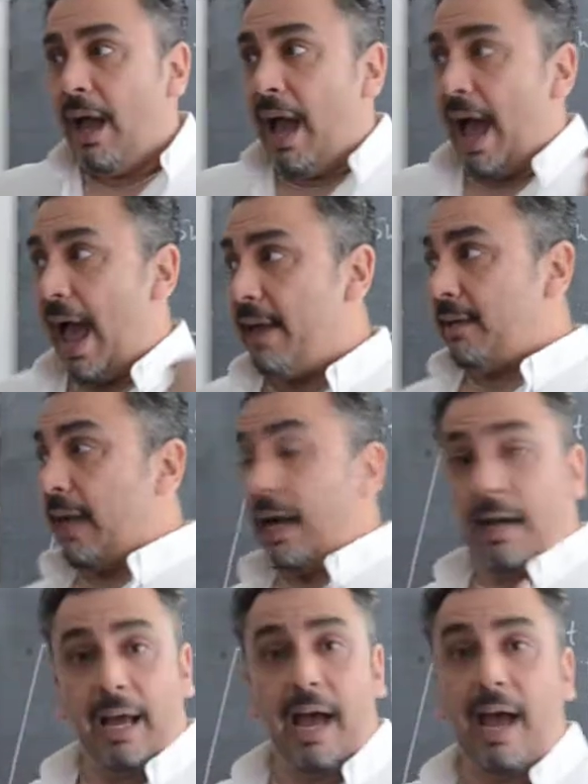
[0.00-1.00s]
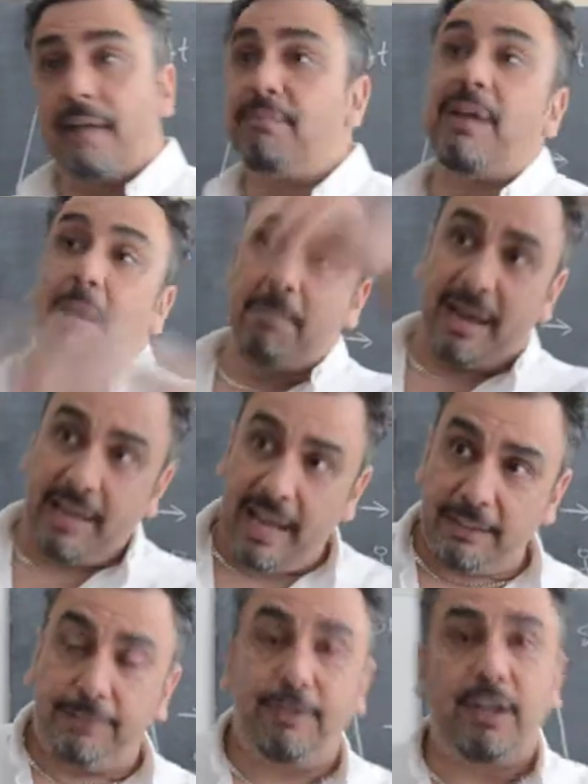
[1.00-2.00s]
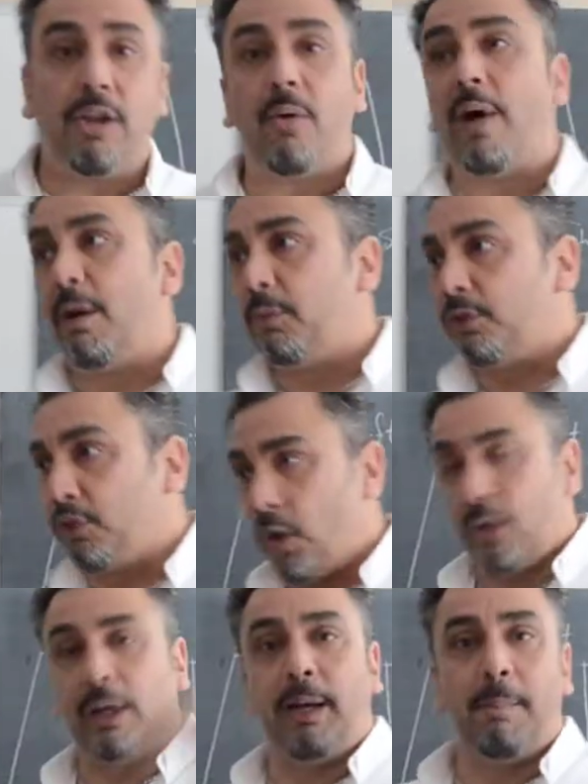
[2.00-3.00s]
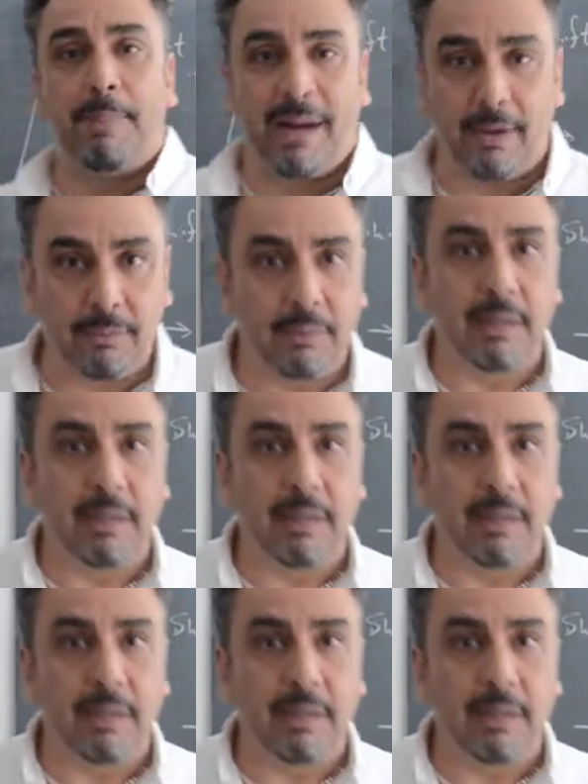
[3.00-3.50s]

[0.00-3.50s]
And in my last video, I was talking about,